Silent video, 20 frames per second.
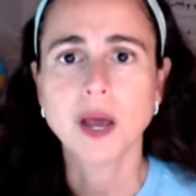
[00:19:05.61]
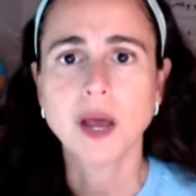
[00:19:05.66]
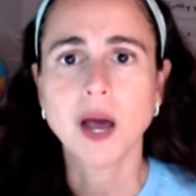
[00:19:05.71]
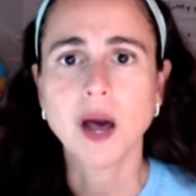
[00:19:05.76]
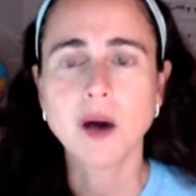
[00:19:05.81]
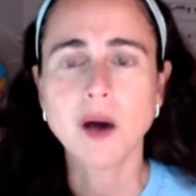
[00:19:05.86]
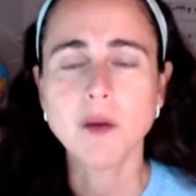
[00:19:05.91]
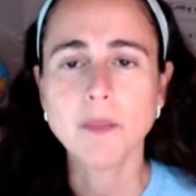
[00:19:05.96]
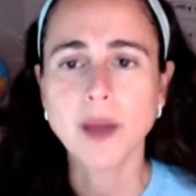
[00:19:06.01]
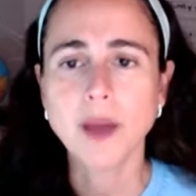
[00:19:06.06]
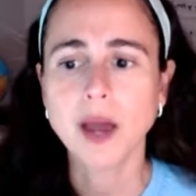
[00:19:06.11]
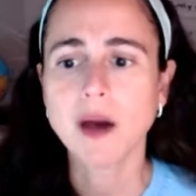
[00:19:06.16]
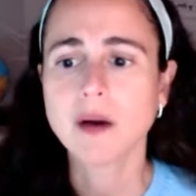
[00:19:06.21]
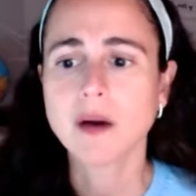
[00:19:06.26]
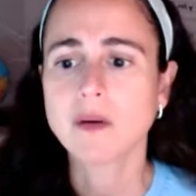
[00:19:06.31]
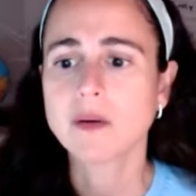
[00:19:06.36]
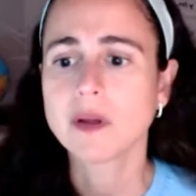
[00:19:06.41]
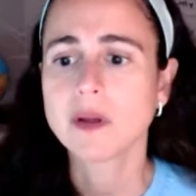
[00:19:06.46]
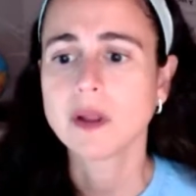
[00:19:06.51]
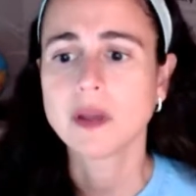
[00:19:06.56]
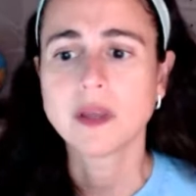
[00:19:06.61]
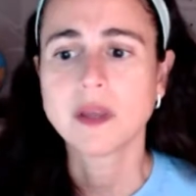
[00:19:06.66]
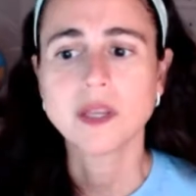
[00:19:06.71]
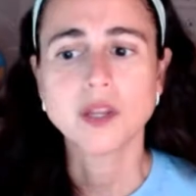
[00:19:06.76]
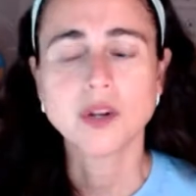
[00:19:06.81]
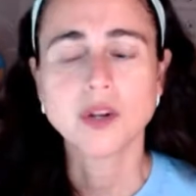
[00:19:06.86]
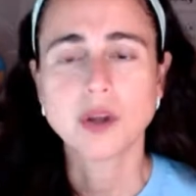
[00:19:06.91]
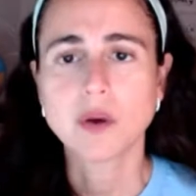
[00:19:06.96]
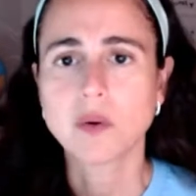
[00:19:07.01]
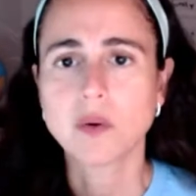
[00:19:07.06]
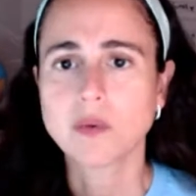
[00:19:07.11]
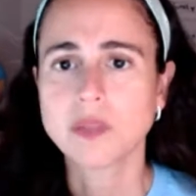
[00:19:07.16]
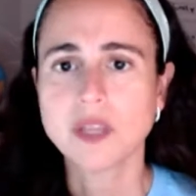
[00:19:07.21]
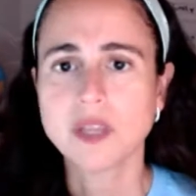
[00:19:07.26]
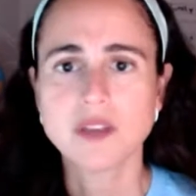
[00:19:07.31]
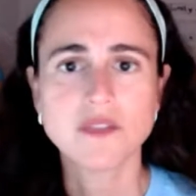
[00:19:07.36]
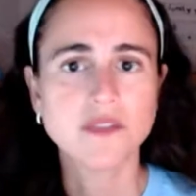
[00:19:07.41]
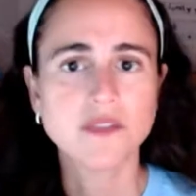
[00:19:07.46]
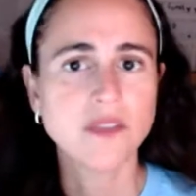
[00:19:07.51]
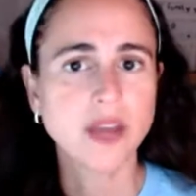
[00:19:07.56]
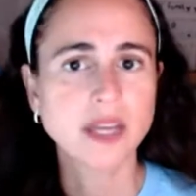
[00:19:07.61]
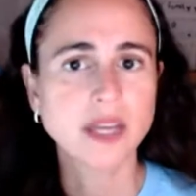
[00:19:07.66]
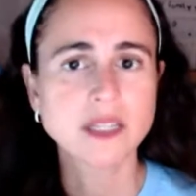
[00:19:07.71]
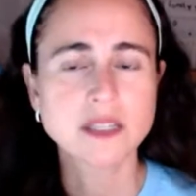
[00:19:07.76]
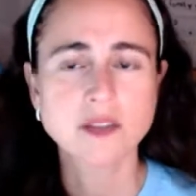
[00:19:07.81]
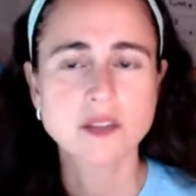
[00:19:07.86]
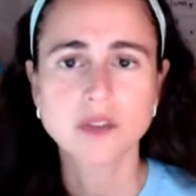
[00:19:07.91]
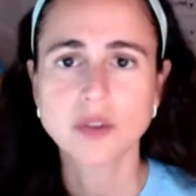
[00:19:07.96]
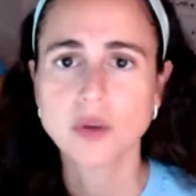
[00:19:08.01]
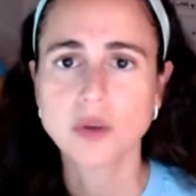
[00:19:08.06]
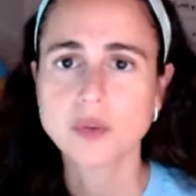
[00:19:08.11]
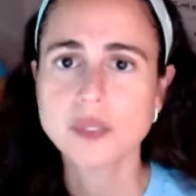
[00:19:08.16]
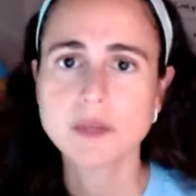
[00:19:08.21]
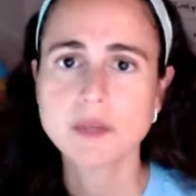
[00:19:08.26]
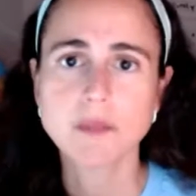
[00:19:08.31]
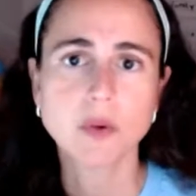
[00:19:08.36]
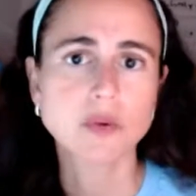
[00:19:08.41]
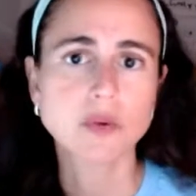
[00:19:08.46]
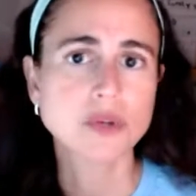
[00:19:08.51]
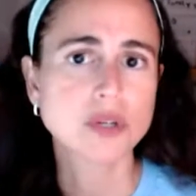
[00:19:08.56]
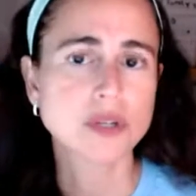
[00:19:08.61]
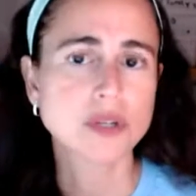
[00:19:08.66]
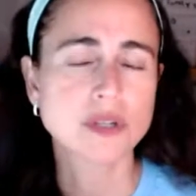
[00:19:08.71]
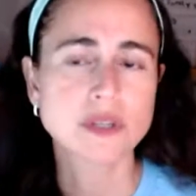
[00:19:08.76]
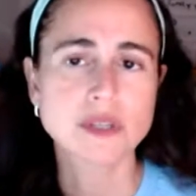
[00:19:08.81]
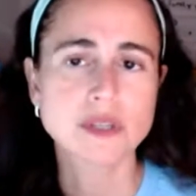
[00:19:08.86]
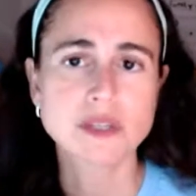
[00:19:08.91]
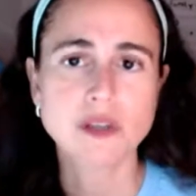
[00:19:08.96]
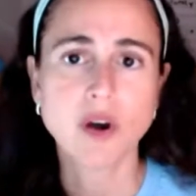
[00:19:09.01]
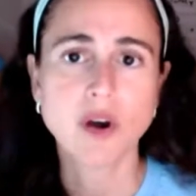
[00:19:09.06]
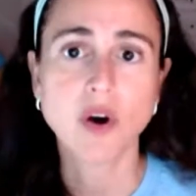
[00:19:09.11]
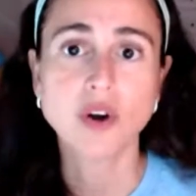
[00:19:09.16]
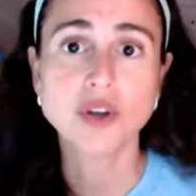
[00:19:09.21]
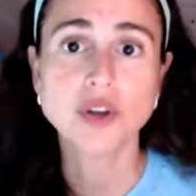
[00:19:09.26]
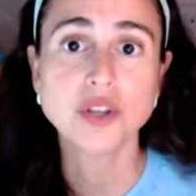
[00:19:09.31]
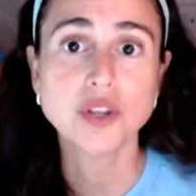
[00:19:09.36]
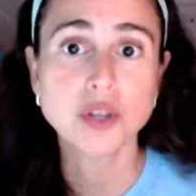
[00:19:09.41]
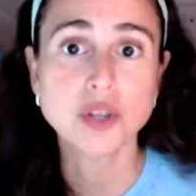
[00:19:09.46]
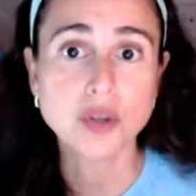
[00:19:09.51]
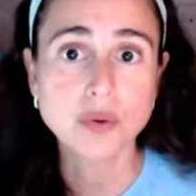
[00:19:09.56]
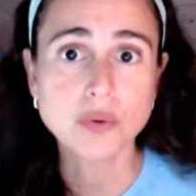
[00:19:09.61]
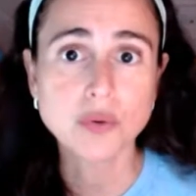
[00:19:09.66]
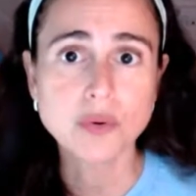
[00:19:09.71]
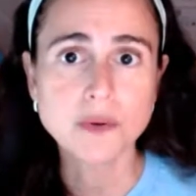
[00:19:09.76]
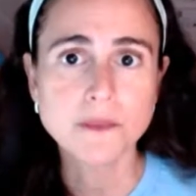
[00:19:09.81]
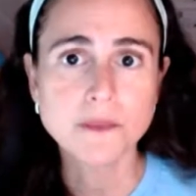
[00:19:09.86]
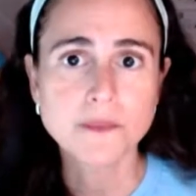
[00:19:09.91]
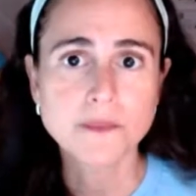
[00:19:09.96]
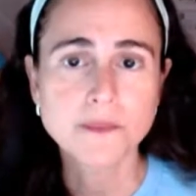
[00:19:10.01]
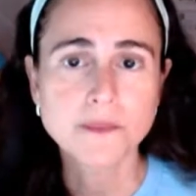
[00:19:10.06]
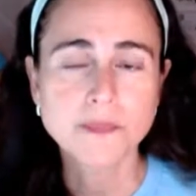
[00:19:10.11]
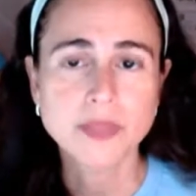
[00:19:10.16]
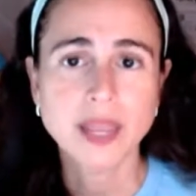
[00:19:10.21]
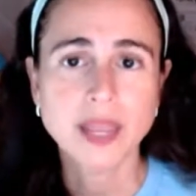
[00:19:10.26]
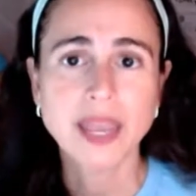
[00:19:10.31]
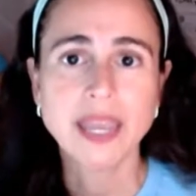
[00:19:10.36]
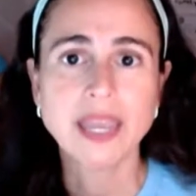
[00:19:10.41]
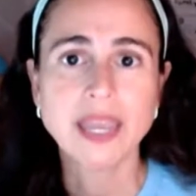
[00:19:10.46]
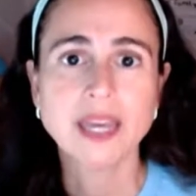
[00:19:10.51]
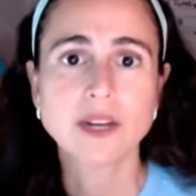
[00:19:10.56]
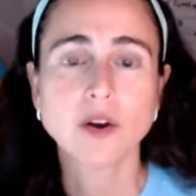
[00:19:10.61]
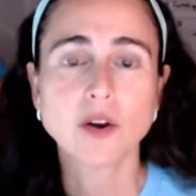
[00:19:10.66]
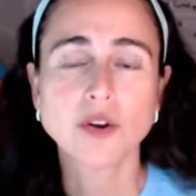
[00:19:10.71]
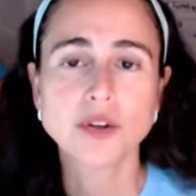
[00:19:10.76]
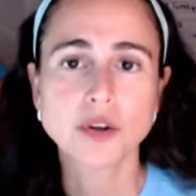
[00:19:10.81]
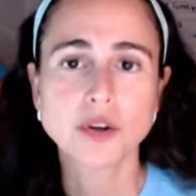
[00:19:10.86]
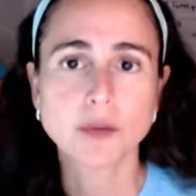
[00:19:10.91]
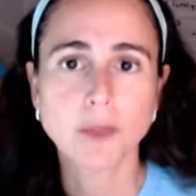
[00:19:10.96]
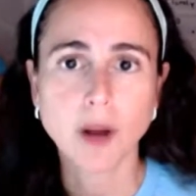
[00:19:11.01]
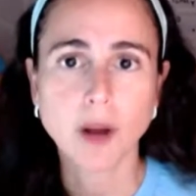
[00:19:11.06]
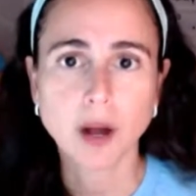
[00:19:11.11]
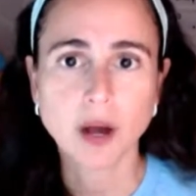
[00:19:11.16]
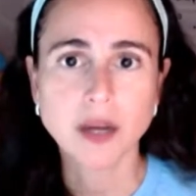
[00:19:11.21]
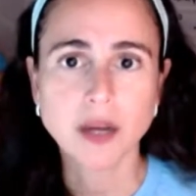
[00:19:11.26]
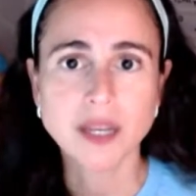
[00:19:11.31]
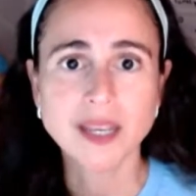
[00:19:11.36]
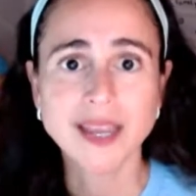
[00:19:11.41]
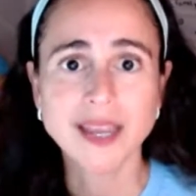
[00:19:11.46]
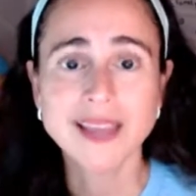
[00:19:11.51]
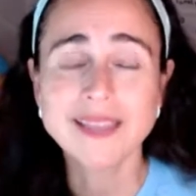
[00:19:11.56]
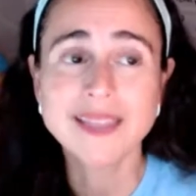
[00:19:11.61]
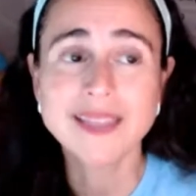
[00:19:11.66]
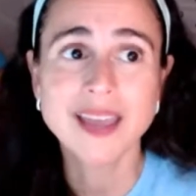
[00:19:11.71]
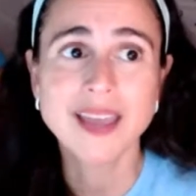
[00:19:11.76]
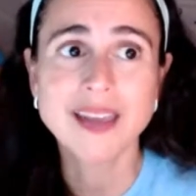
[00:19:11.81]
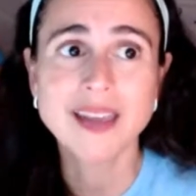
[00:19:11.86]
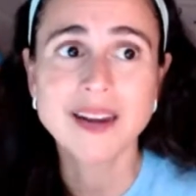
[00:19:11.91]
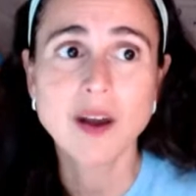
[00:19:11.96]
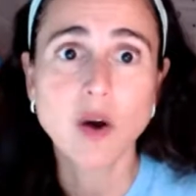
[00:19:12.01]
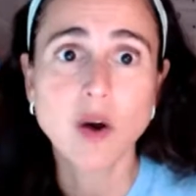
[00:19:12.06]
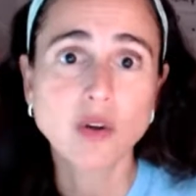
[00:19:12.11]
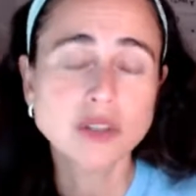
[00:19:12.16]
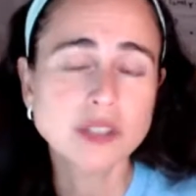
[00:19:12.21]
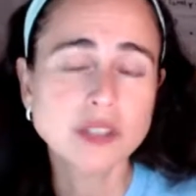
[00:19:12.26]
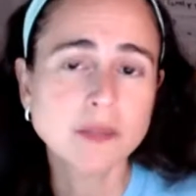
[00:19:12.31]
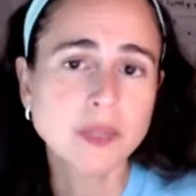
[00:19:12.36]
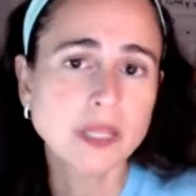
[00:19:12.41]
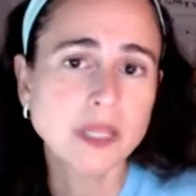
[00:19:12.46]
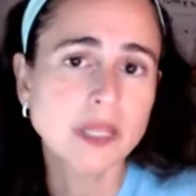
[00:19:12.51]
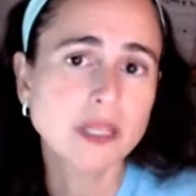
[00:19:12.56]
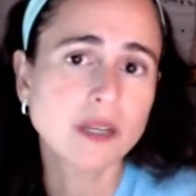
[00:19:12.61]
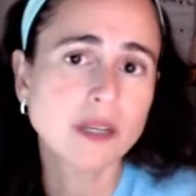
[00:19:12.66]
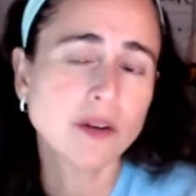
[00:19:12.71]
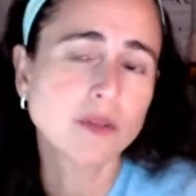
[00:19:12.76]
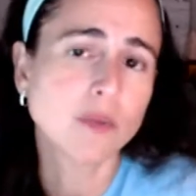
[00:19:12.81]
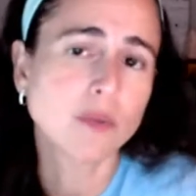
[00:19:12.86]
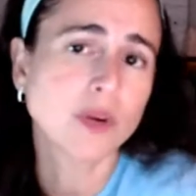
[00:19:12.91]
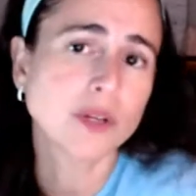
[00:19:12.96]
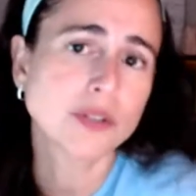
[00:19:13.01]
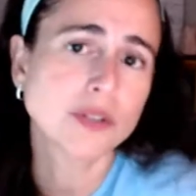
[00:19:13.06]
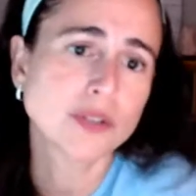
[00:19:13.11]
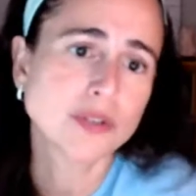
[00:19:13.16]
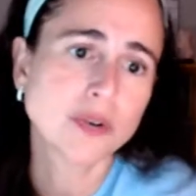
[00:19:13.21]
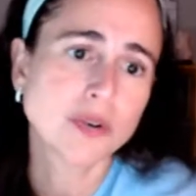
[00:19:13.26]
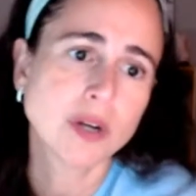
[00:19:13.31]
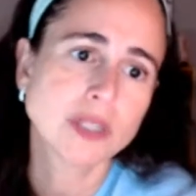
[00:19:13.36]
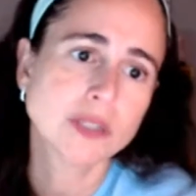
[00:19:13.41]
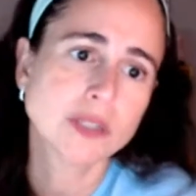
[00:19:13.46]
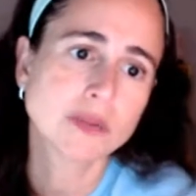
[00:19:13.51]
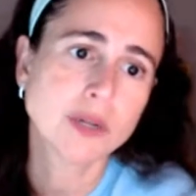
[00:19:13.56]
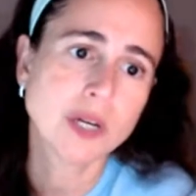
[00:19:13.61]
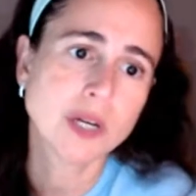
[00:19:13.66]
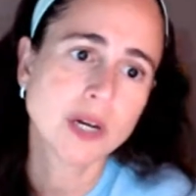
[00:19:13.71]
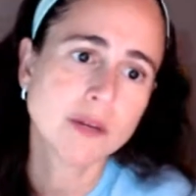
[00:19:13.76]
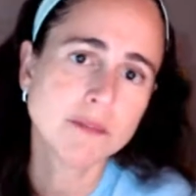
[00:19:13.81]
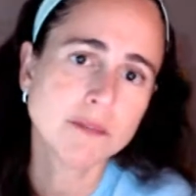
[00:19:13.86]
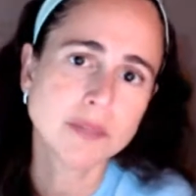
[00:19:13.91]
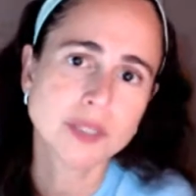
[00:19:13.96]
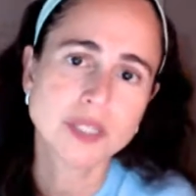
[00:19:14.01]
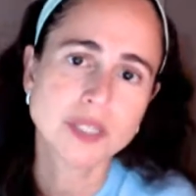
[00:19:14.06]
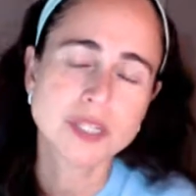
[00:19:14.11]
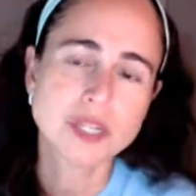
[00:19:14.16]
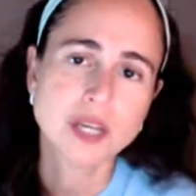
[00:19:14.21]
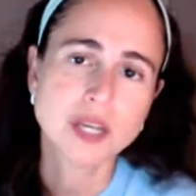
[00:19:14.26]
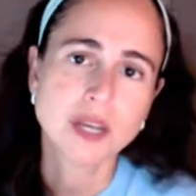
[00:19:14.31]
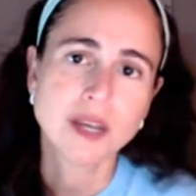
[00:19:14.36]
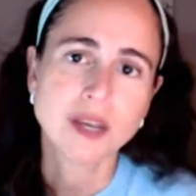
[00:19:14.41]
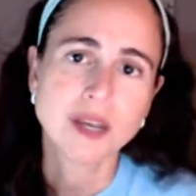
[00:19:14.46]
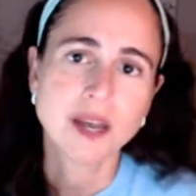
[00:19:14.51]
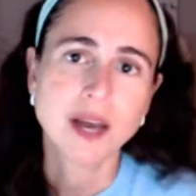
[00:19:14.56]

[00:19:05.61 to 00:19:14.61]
How about, the effects on those emotions on you and on your body, and then ultimately on what you're trying to accomplish?